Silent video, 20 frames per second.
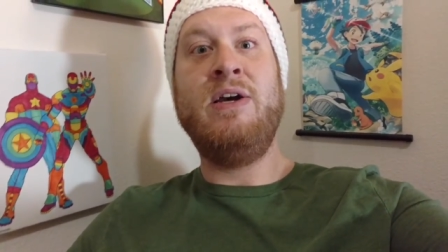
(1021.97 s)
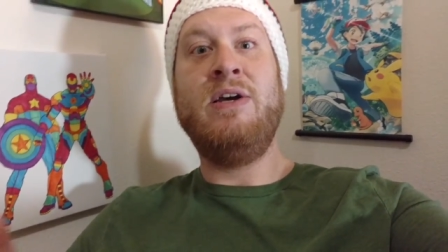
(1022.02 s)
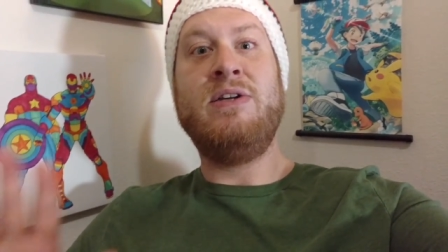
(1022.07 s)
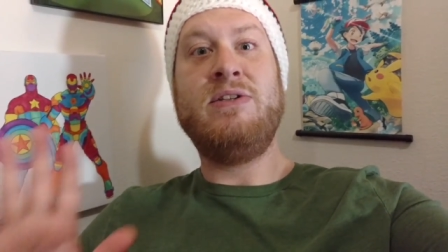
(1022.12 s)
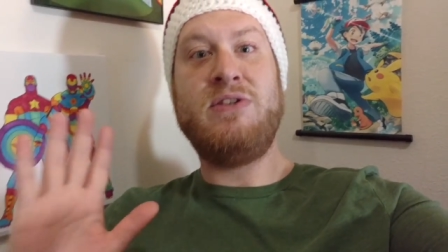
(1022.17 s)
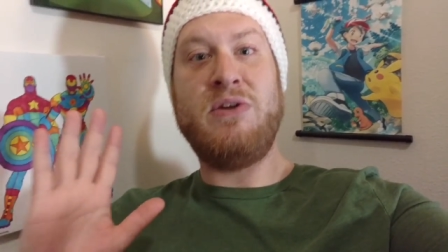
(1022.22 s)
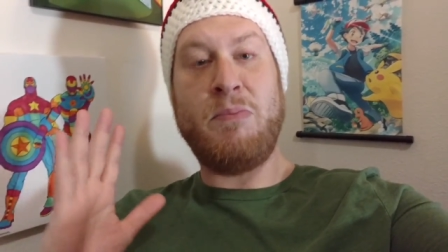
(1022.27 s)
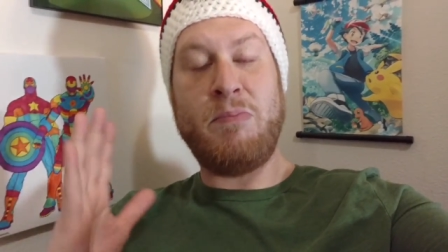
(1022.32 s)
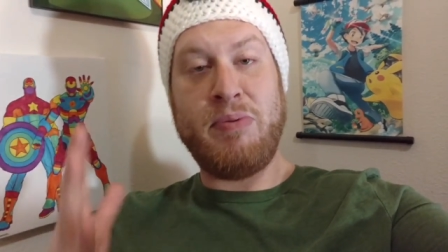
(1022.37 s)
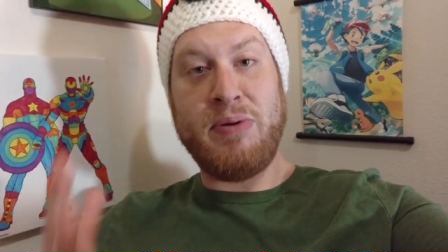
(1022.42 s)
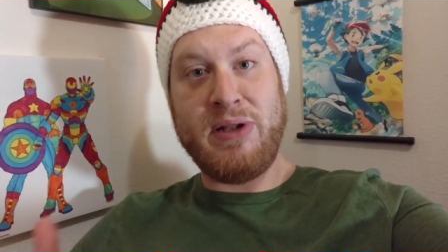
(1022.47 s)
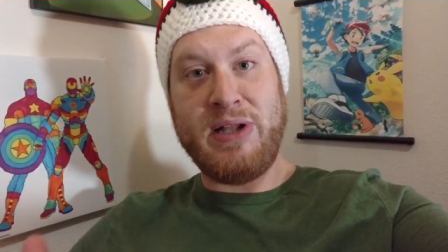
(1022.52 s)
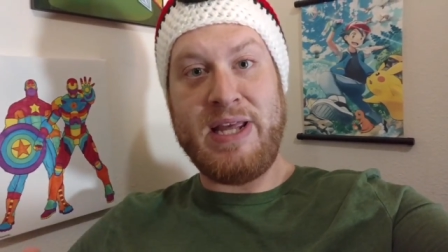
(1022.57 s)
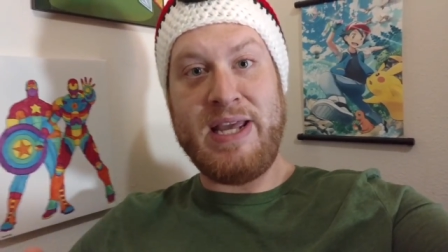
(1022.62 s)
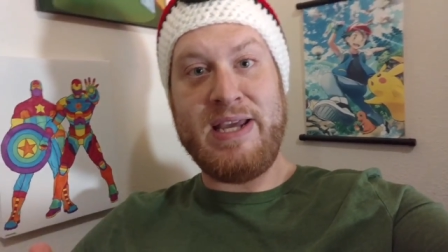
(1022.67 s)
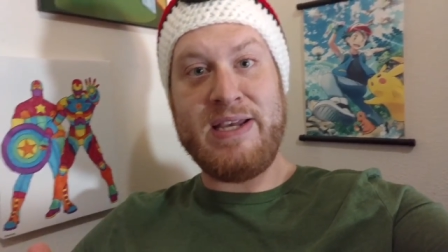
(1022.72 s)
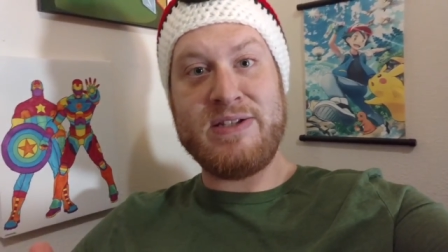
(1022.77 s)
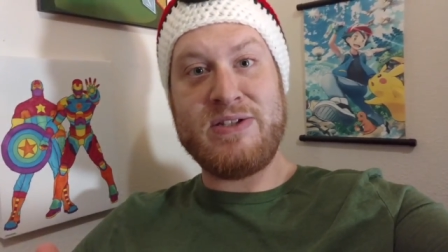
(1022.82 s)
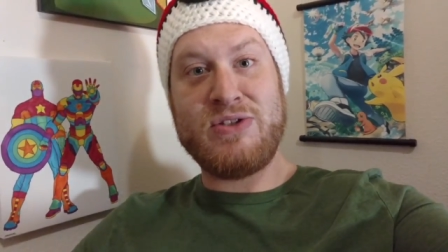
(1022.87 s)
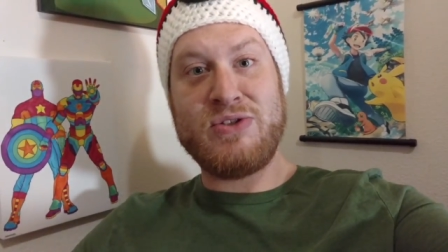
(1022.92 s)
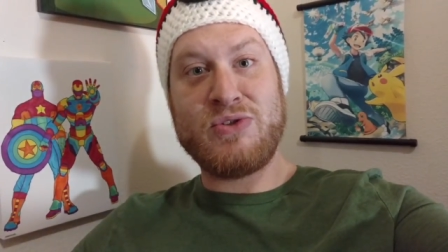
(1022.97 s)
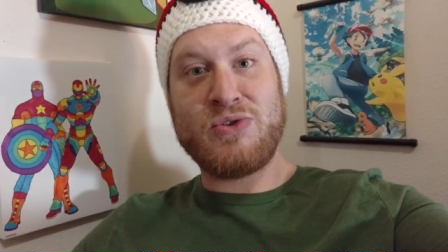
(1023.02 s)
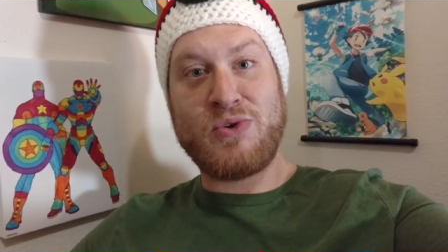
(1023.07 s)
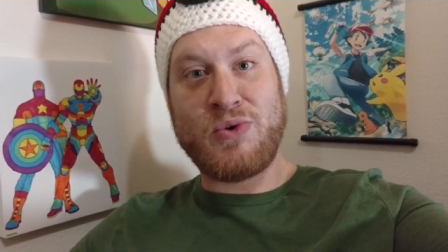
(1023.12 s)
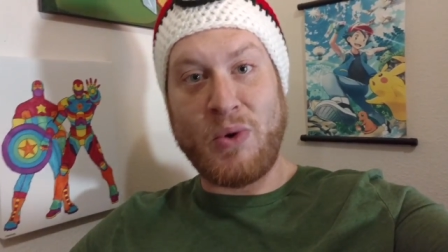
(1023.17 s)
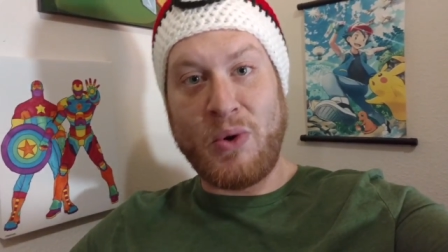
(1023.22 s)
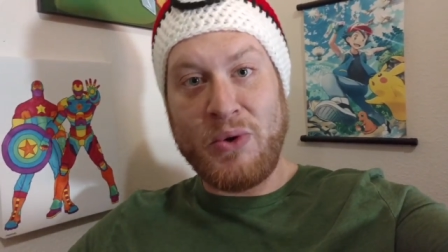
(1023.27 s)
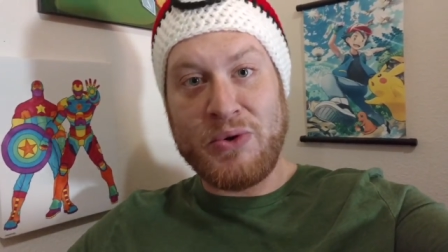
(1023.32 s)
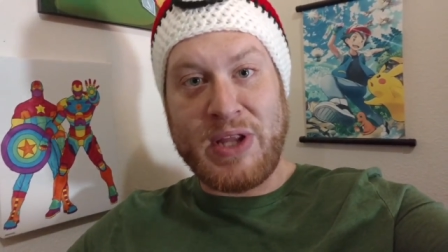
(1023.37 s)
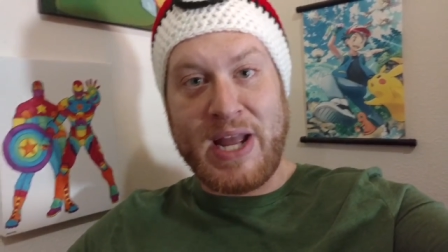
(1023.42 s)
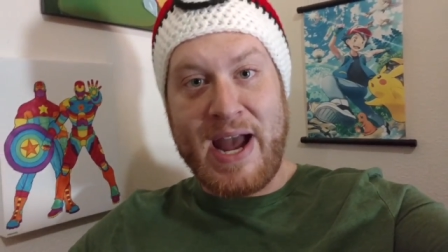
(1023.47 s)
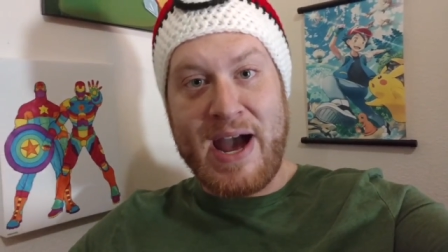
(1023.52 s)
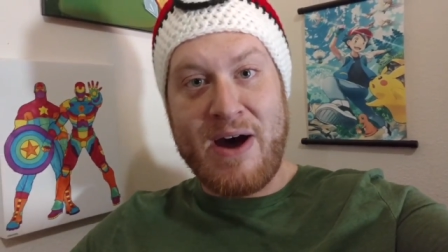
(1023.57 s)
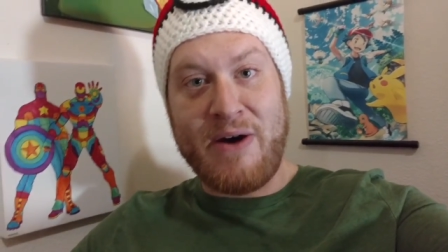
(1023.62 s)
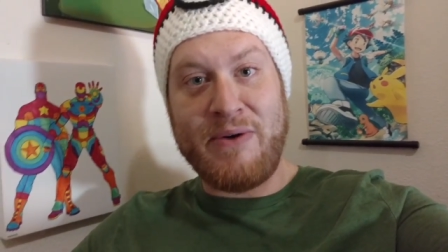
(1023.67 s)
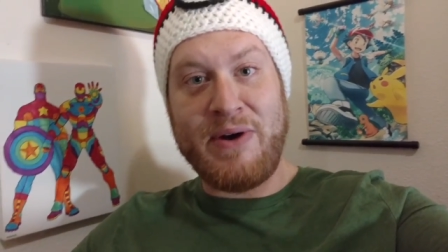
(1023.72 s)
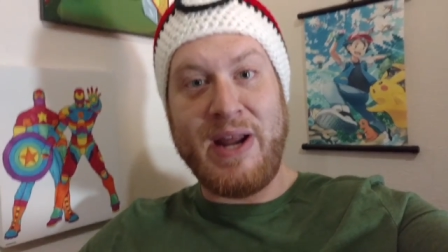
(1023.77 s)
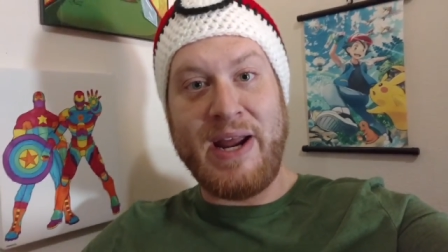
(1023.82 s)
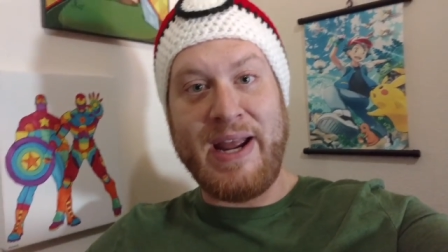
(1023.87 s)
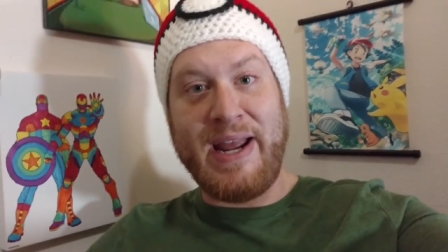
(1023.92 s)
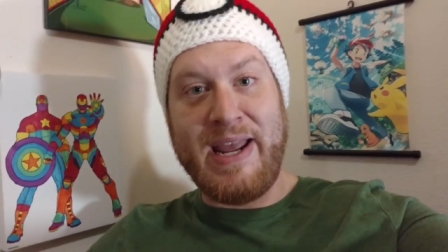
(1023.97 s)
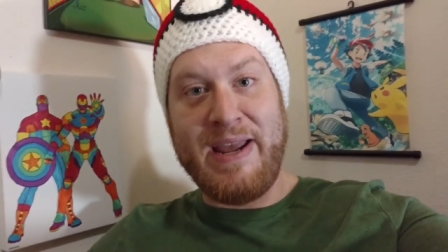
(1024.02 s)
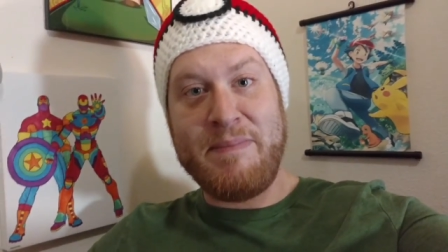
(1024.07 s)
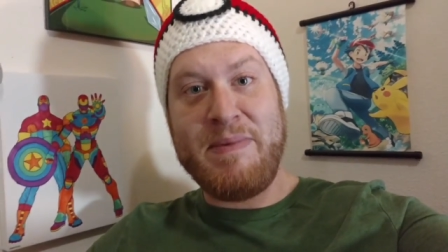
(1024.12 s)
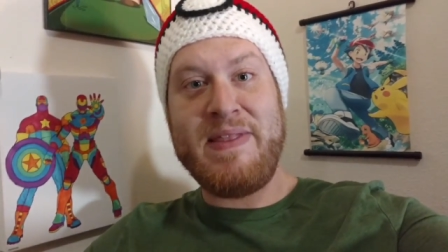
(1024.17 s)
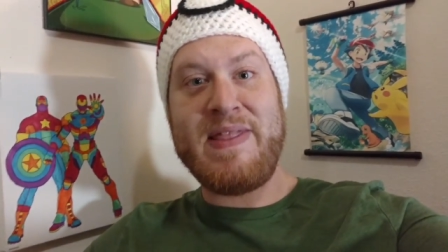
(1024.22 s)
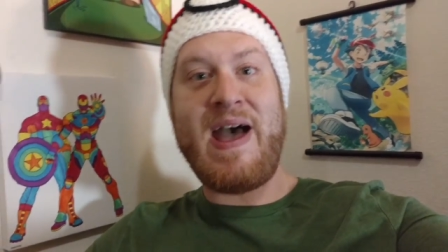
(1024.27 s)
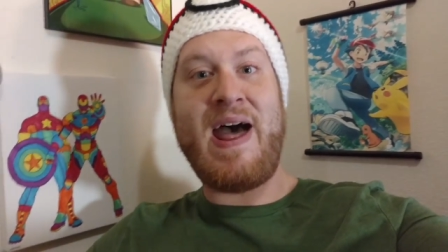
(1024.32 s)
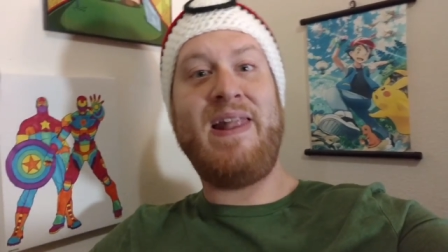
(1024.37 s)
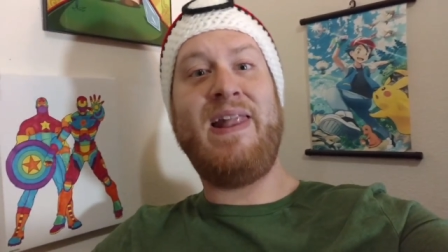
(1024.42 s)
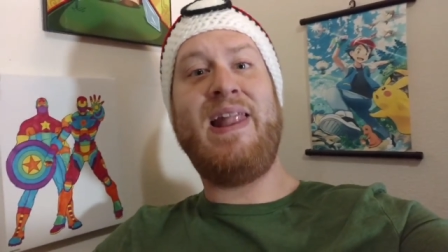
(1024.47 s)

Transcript: So please scroll down, give me that